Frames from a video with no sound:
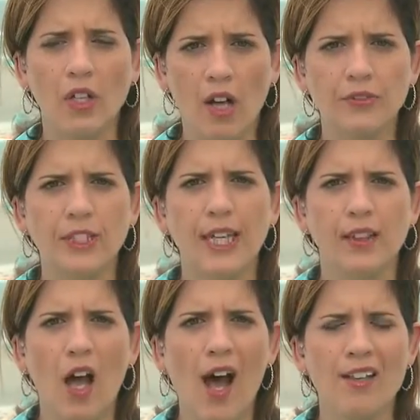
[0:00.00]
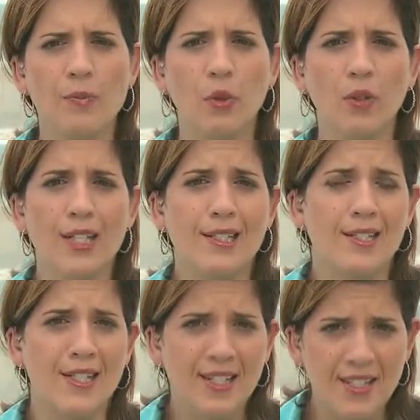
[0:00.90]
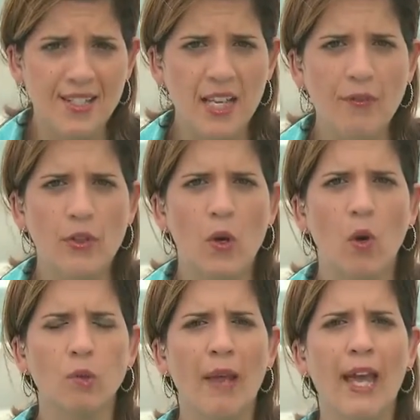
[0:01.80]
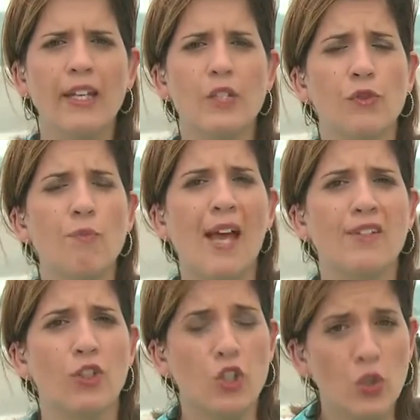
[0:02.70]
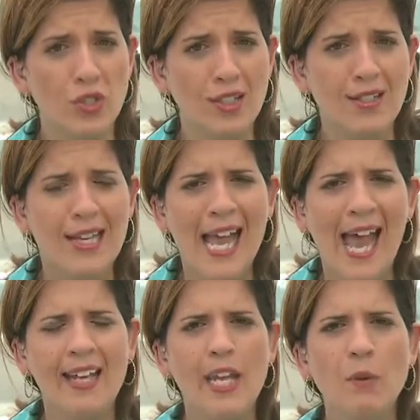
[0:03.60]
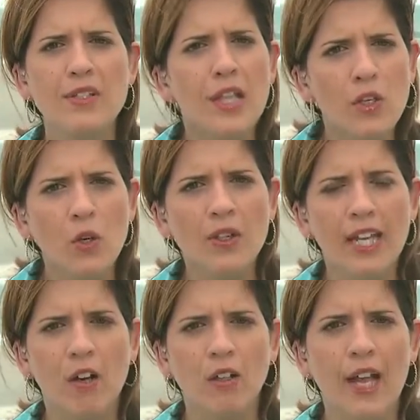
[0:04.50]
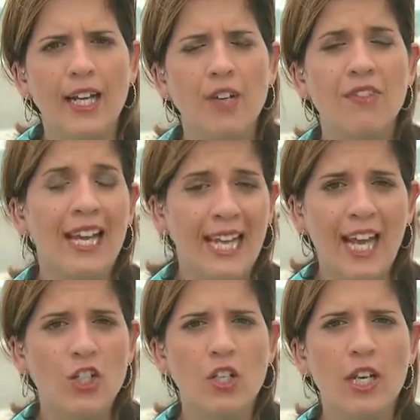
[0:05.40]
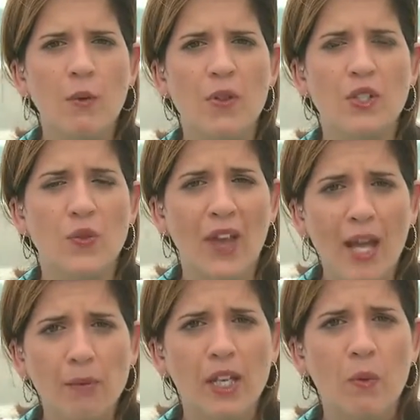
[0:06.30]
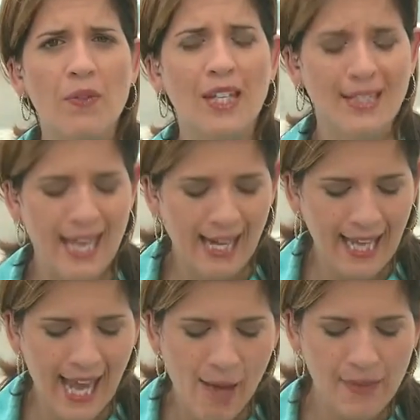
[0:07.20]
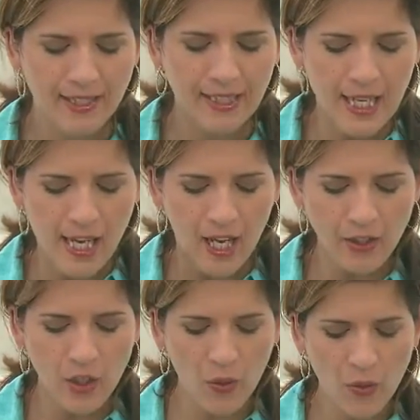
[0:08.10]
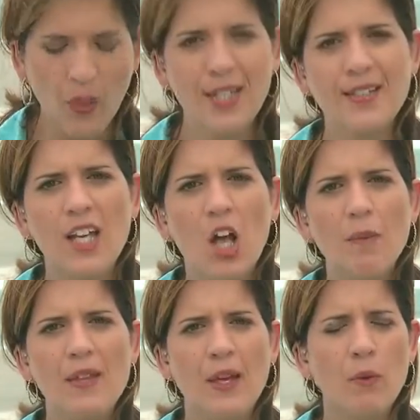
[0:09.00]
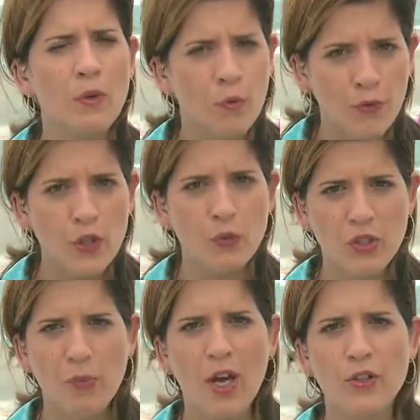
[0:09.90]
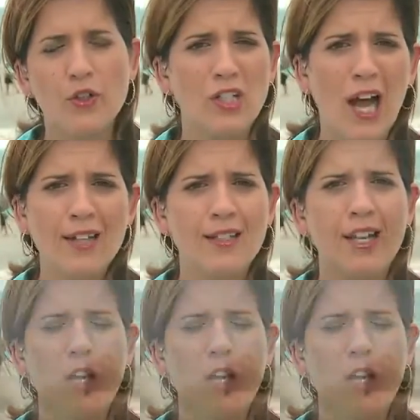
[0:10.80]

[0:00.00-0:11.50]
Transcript: recovering at the hospital. He's a 67 year old man. He's from Massachusetts, and he was in North Carolina vacationing with his family when the attack happened. Uh, you know, authorities tell me that when first responders got to